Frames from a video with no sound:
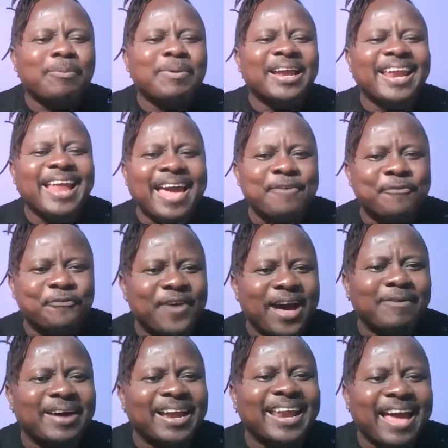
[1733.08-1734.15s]
our life
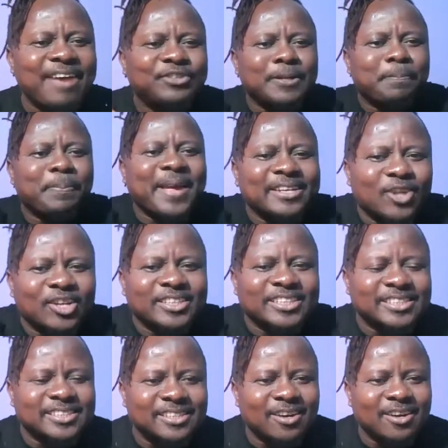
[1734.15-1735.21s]
depends on
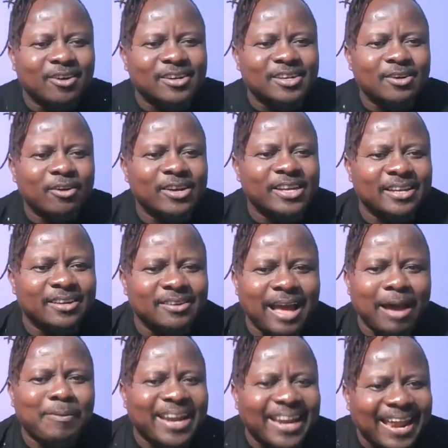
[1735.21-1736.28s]
it.
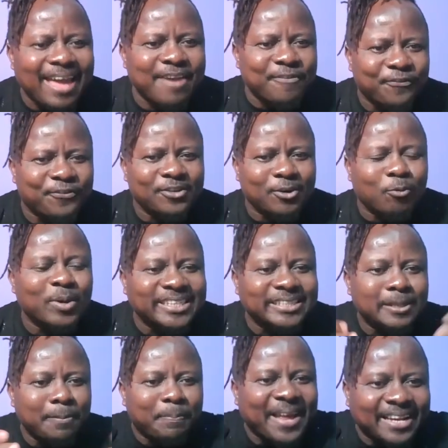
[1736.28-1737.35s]
Our life,
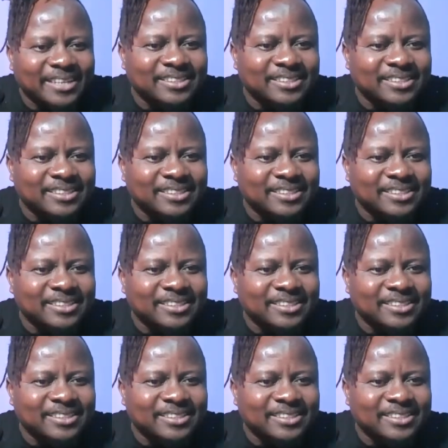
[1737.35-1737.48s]
depend.